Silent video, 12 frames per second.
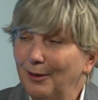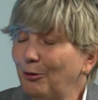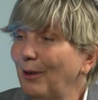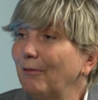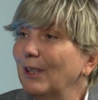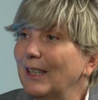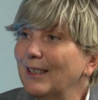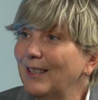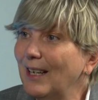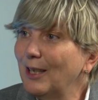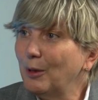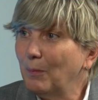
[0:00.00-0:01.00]
traveling
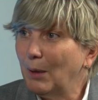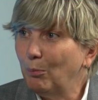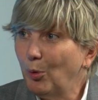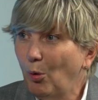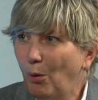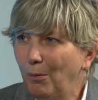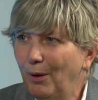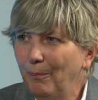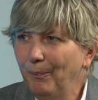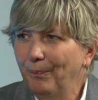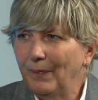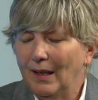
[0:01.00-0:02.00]
salesman problem.